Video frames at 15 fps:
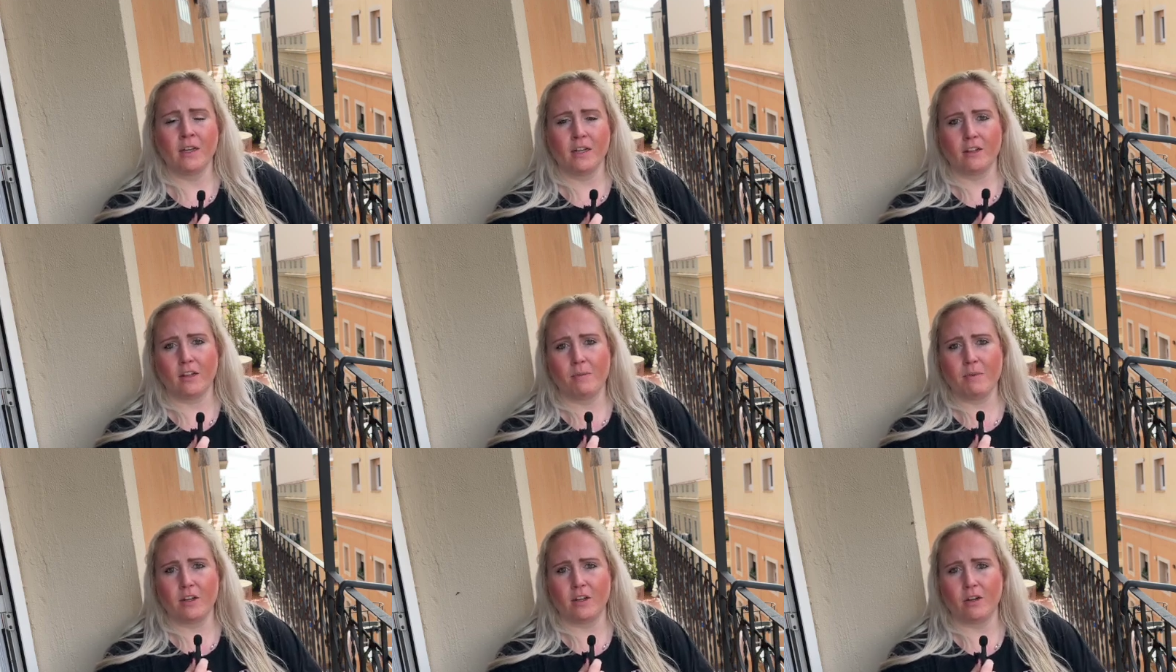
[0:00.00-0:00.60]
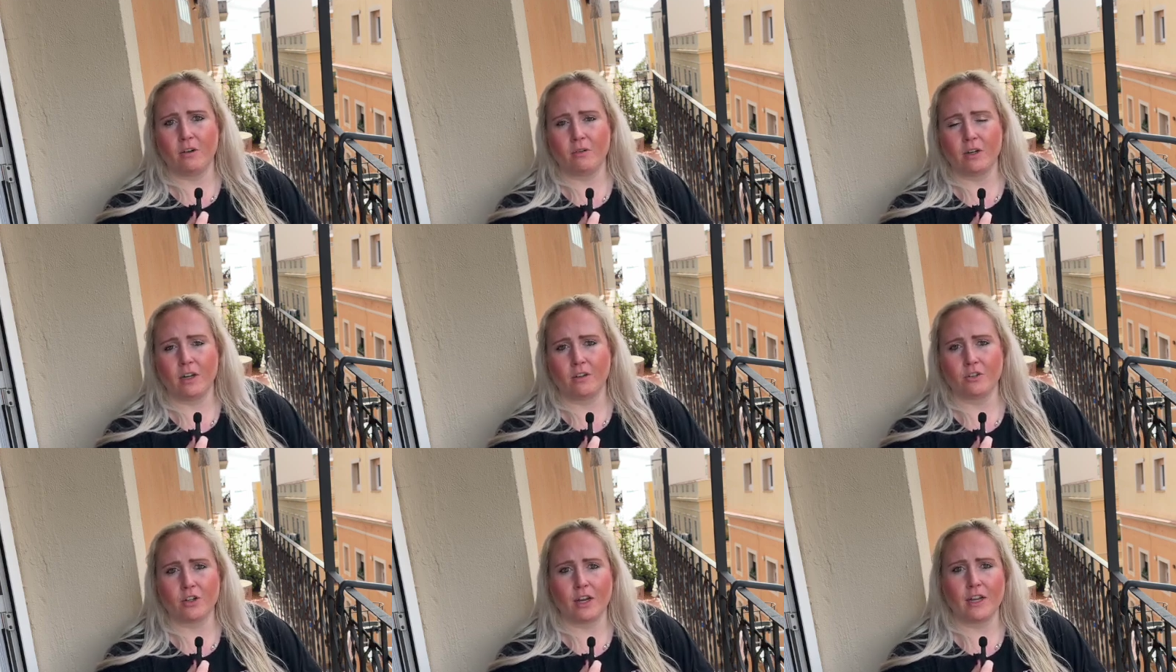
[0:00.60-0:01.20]
Let me know and
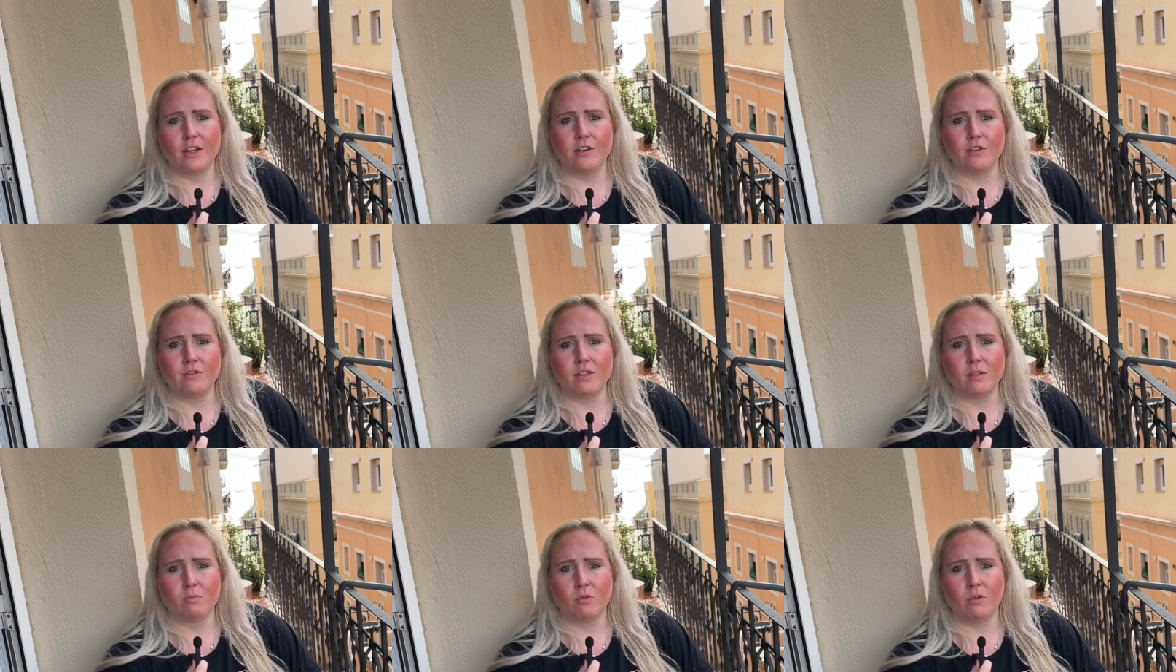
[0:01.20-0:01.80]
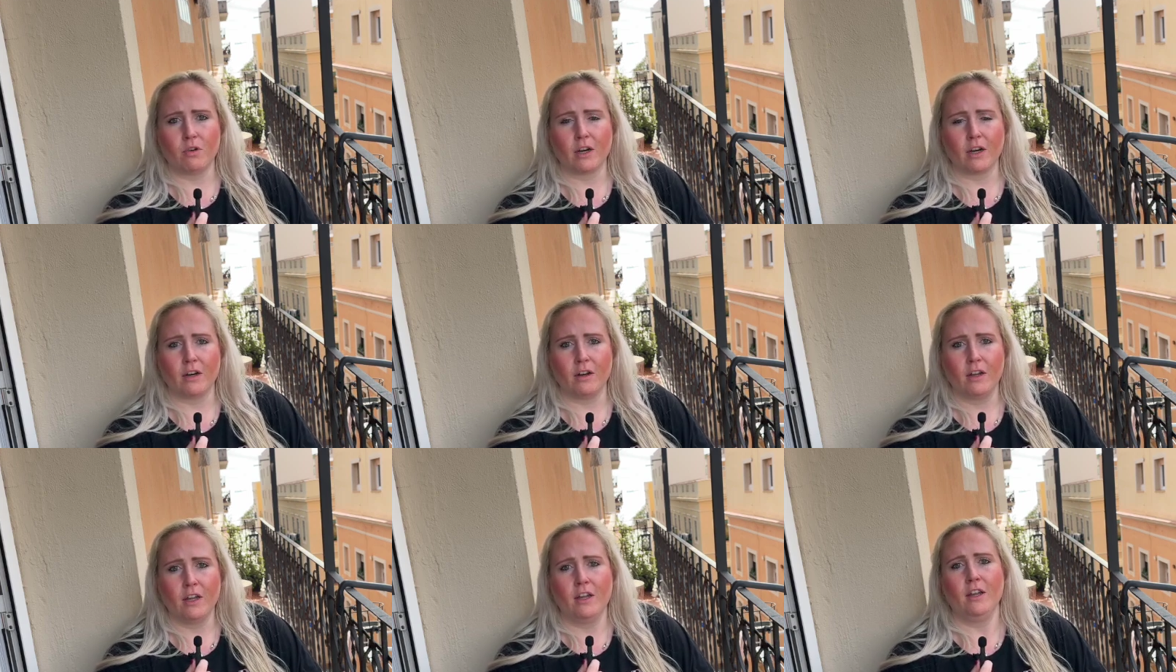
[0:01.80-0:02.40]
I'll try and do some
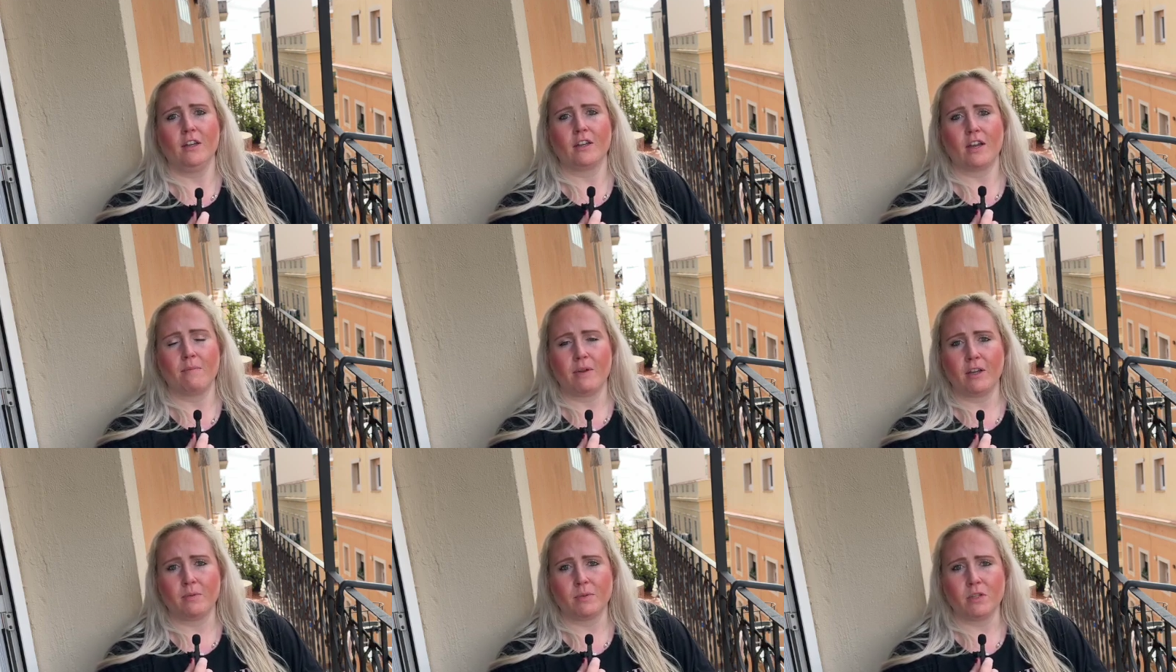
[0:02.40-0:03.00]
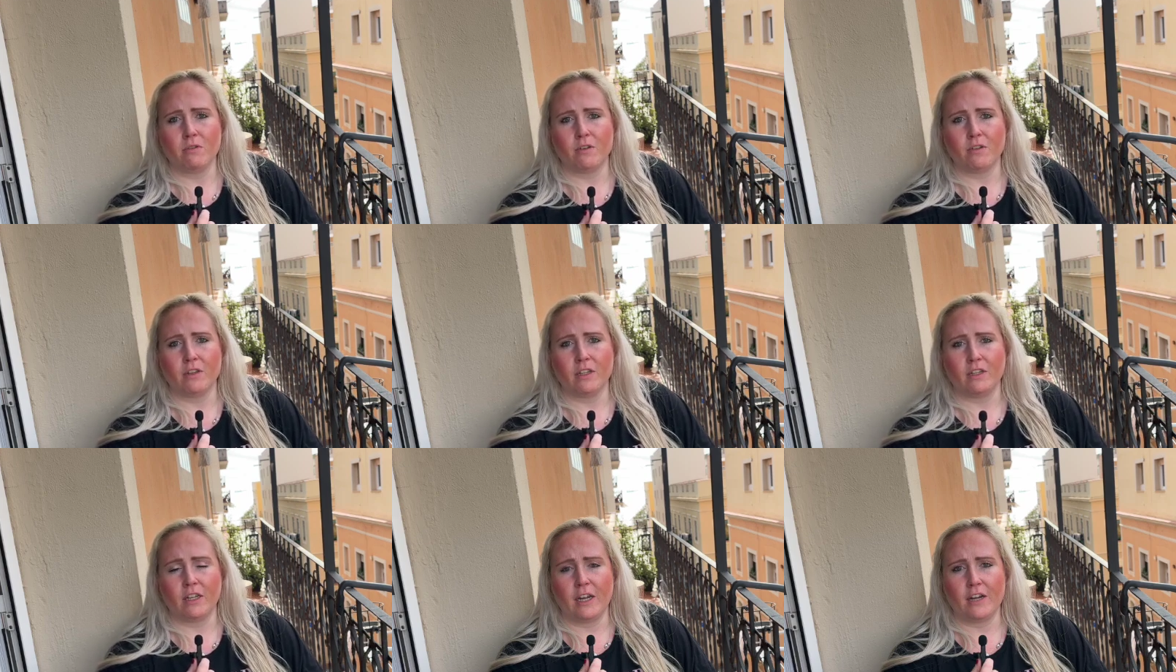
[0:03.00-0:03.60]
more coming up sooner
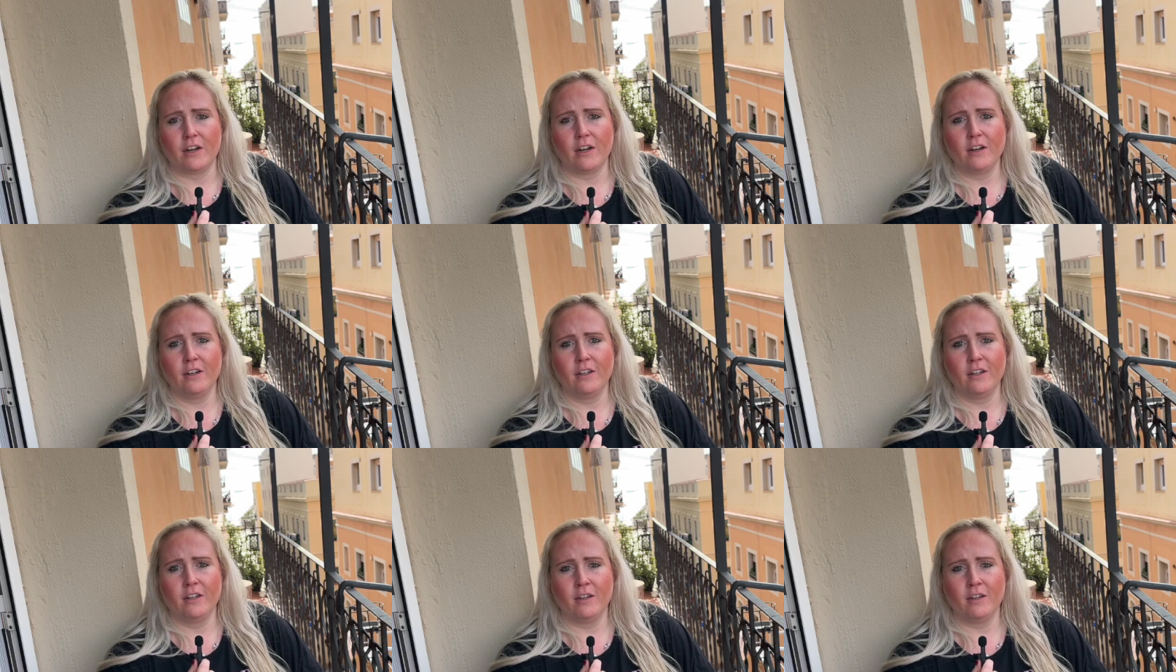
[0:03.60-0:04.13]
than later.